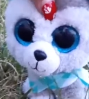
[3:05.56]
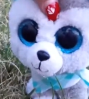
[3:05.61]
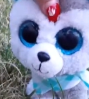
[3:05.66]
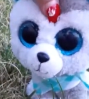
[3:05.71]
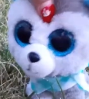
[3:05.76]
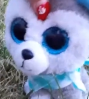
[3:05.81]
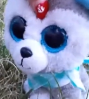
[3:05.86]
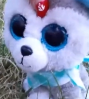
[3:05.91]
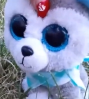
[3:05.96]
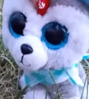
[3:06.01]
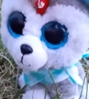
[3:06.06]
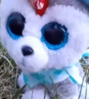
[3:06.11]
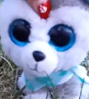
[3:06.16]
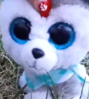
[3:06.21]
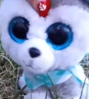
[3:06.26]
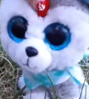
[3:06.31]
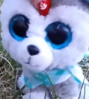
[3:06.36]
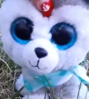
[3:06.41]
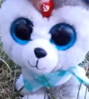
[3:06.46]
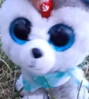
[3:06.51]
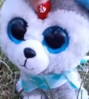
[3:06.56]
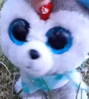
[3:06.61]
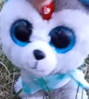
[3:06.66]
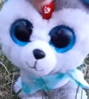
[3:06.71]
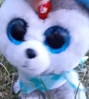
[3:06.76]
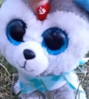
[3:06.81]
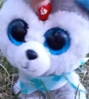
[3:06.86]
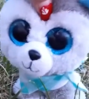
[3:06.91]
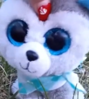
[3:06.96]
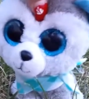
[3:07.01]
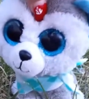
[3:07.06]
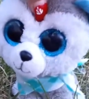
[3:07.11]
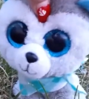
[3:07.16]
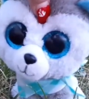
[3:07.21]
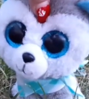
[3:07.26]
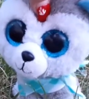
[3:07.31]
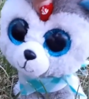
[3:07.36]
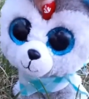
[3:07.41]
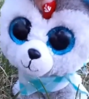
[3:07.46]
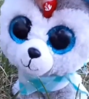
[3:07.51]
Well, I don't know if I should be there
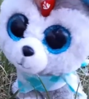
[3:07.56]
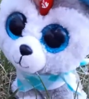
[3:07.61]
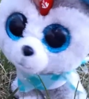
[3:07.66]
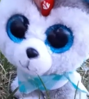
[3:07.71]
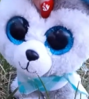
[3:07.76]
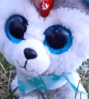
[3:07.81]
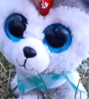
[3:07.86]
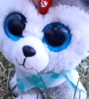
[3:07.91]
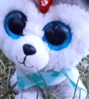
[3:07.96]
for voting.